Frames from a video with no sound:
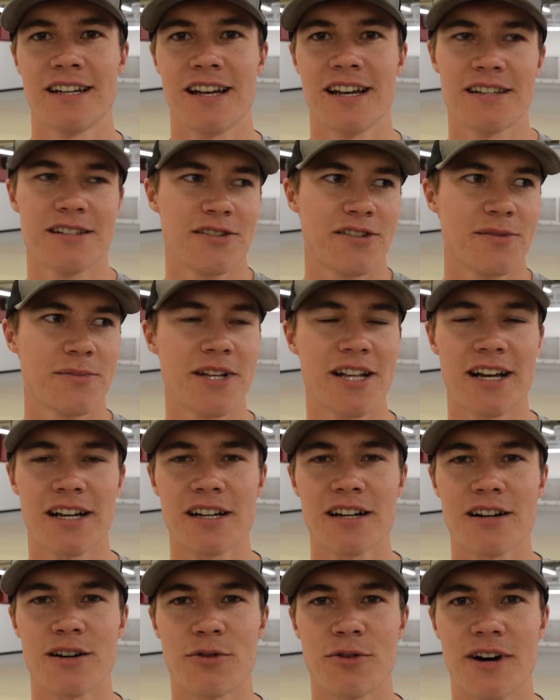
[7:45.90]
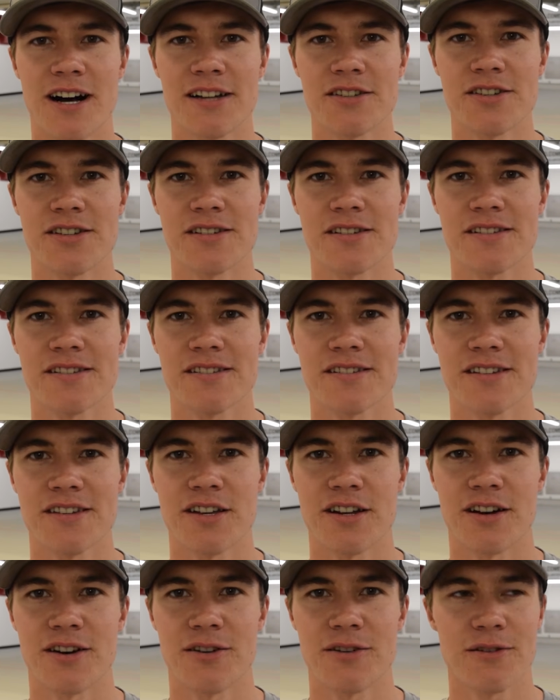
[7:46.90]
And so it'd be like, oh, well, I'll just,
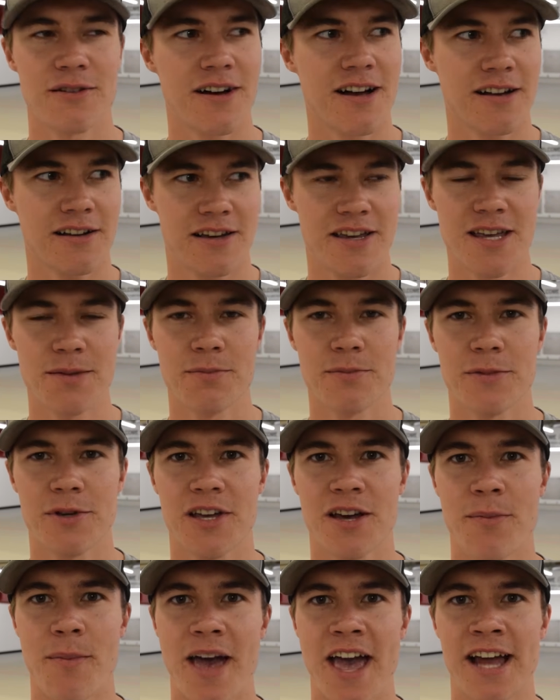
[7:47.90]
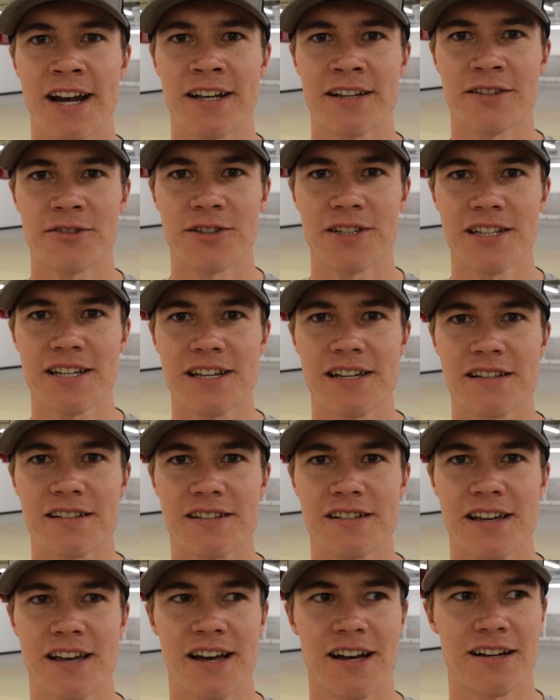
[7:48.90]
I'll keep commanding the
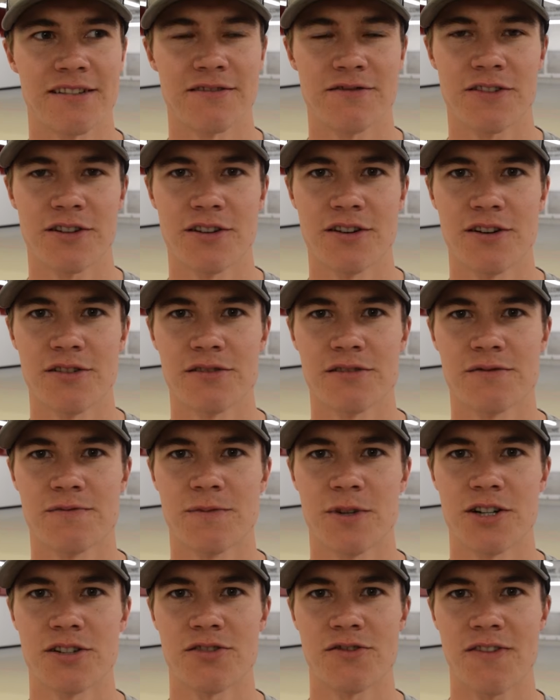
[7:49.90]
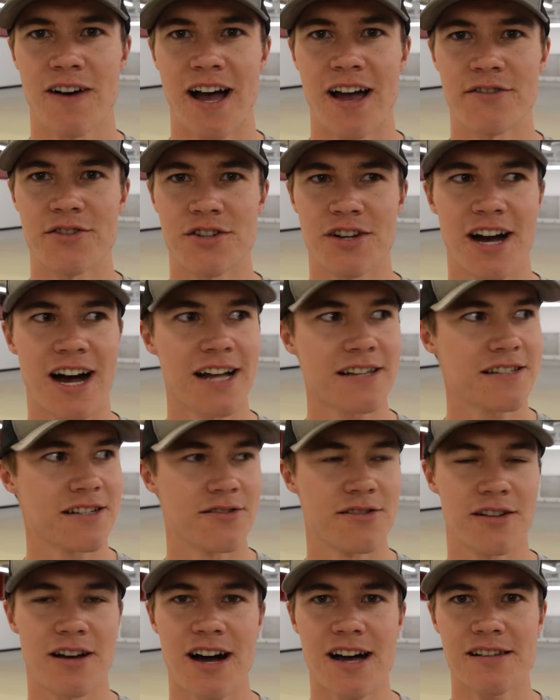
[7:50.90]
release. And for those first 5 shots,
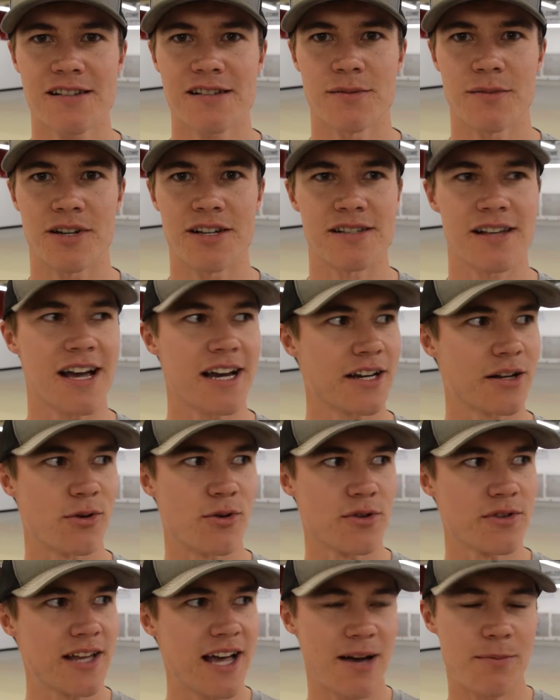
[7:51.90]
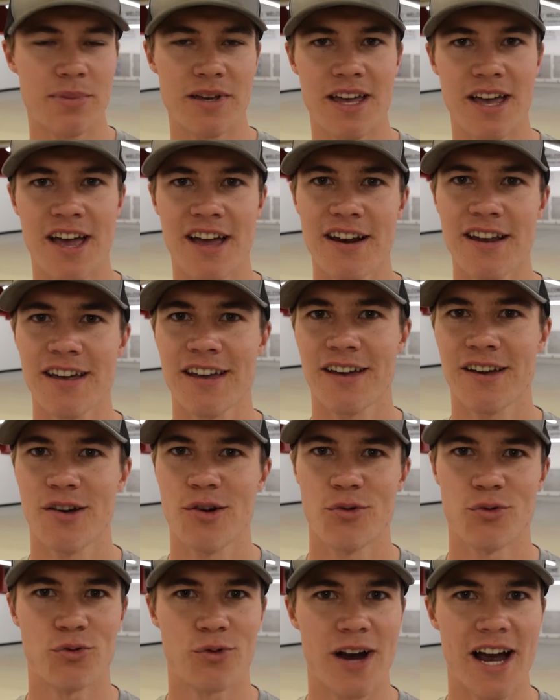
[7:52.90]
it was awesome, because I could hold that pin
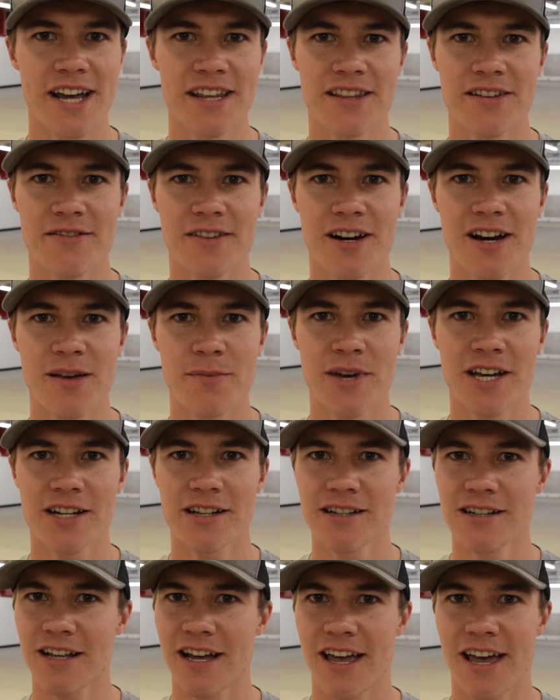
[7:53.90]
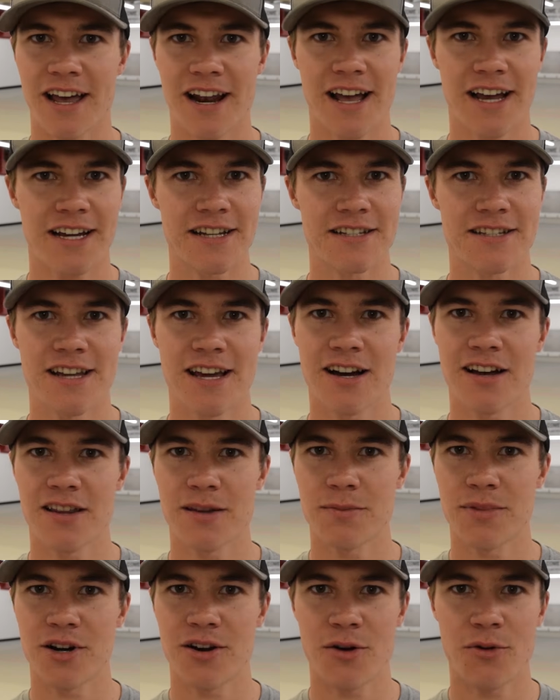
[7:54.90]
right in the very middle, and I could tell
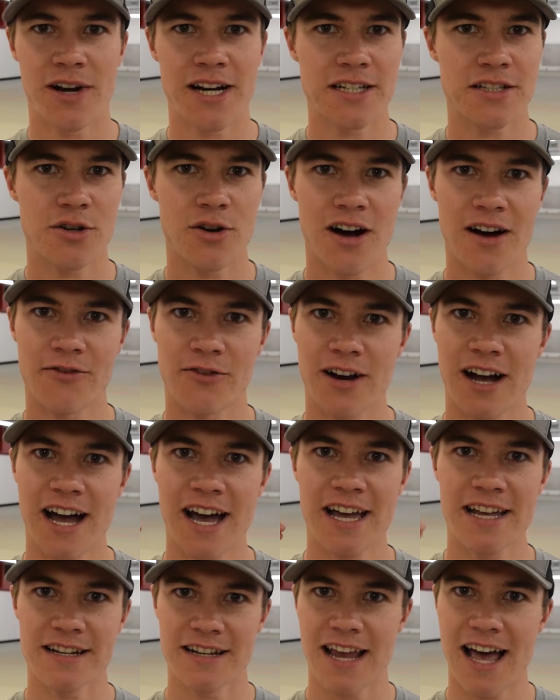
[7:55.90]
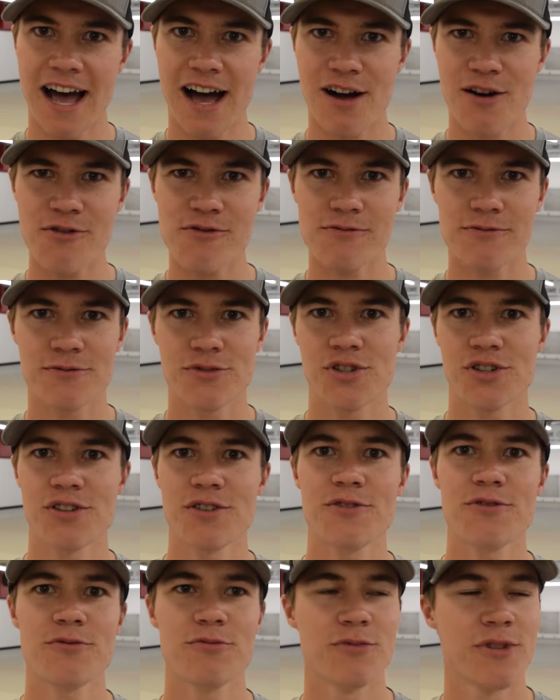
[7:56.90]
the bow I want it to go off right now,
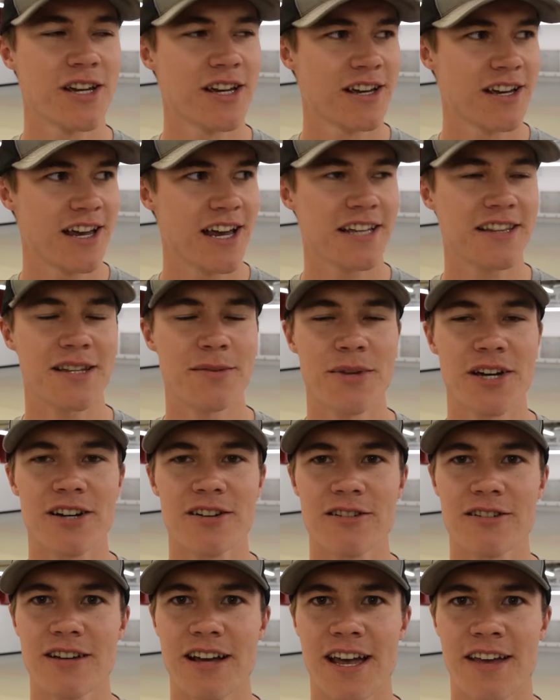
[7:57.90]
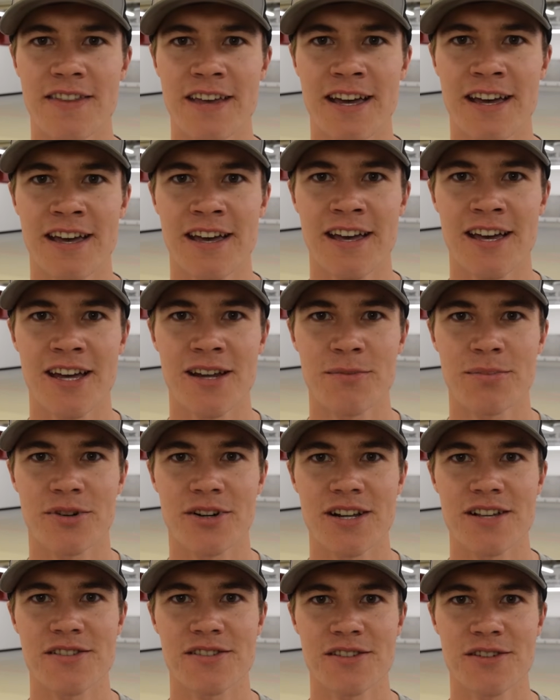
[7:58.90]
shoot, hit the middle, and then
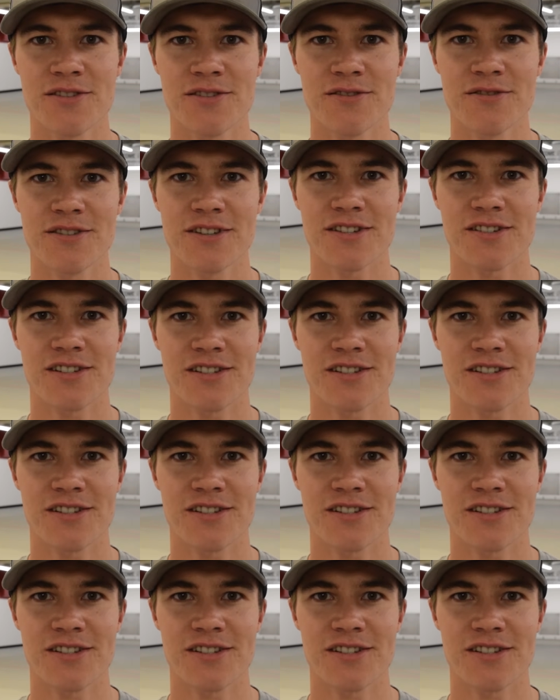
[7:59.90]
pretty soon you